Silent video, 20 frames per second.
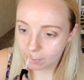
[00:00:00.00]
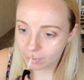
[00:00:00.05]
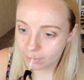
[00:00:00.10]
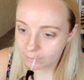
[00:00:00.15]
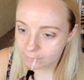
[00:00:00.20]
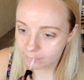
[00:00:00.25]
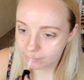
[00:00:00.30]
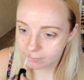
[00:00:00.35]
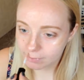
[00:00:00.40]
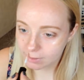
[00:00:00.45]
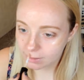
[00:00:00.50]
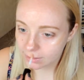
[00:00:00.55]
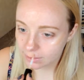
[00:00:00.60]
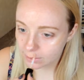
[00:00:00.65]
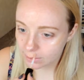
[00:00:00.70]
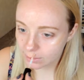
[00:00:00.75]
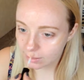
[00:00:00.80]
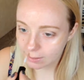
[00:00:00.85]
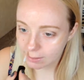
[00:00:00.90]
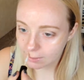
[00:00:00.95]
above my
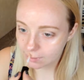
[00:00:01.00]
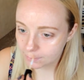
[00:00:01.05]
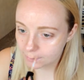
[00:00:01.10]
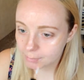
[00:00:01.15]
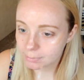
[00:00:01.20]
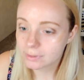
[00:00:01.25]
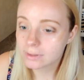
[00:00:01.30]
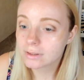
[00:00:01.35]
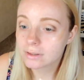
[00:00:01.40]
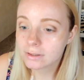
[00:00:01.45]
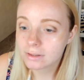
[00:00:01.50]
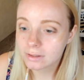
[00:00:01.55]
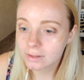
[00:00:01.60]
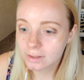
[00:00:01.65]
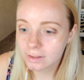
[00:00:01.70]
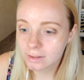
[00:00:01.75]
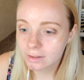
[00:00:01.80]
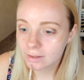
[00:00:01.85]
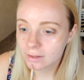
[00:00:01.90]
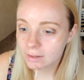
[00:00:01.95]
lip,
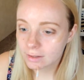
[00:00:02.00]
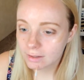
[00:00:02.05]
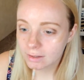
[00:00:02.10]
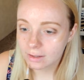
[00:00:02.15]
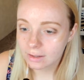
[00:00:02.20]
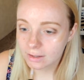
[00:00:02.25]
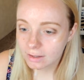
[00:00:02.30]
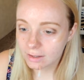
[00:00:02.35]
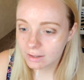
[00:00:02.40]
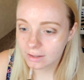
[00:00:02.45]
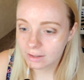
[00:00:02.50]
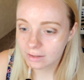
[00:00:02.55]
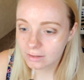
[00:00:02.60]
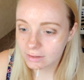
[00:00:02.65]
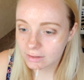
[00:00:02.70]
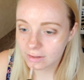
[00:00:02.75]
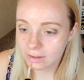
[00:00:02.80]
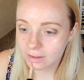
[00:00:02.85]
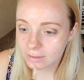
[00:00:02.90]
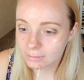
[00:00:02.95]

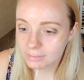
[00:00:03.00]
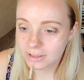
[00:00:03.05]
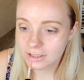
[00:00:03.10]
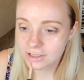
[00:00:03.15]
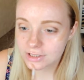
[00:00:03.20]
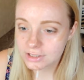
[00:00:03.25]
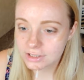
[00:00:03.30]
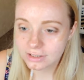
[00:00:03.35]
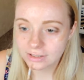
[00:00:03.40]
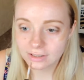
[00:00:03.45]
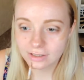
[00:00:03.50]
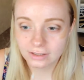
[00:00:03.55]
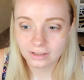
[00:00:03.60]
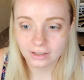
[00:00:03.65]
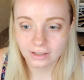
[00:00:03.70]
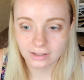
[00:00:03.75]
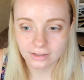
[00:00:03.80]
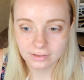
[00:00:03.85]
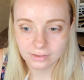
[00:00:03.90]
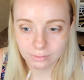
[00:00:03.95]
and on my
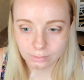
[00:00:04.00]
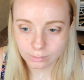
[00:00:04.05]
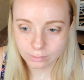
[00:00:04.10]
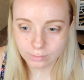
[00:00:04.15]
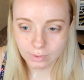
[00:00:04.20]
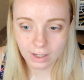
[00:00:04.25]
chin as